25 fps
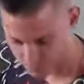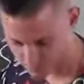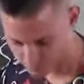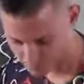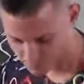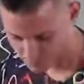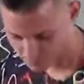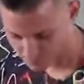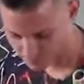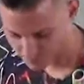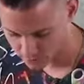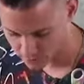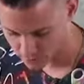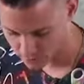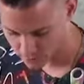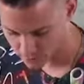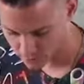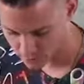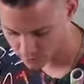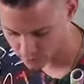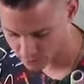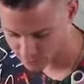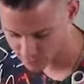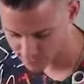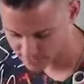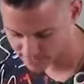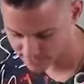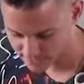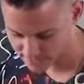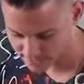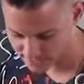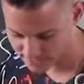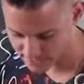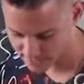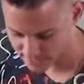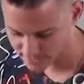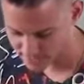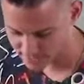with my phone, I'll
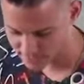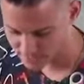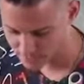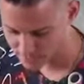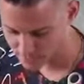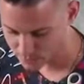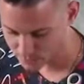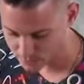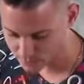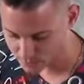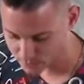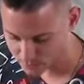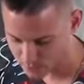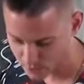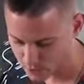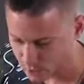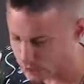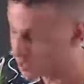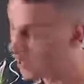send that image